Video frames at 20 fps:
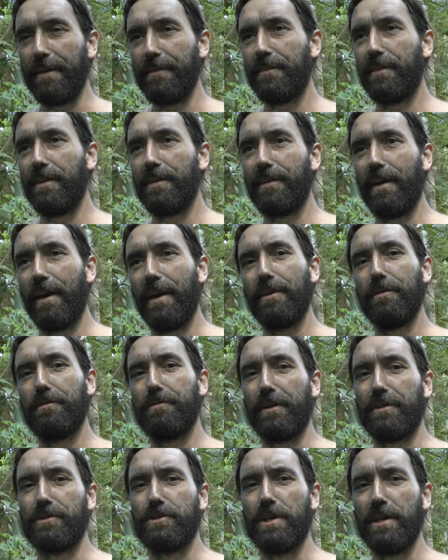end of the day,
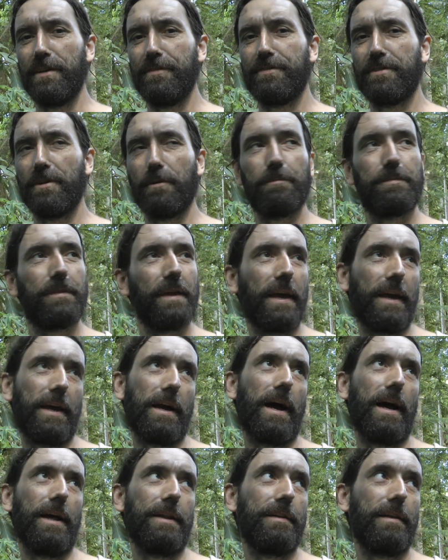you've achieved
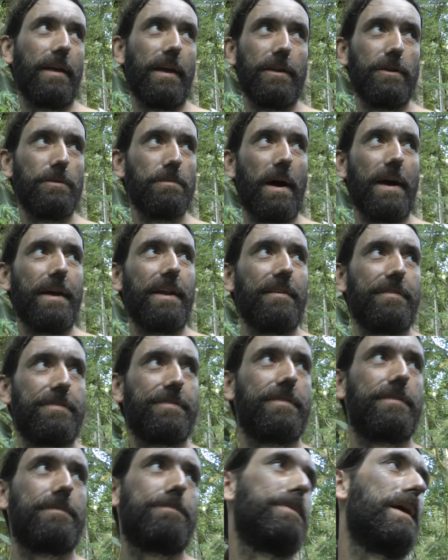something, and you might
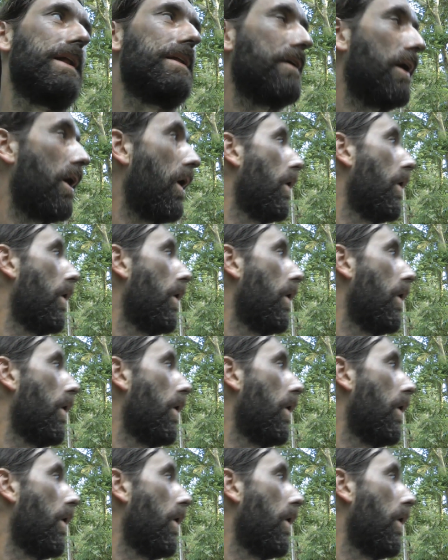have built a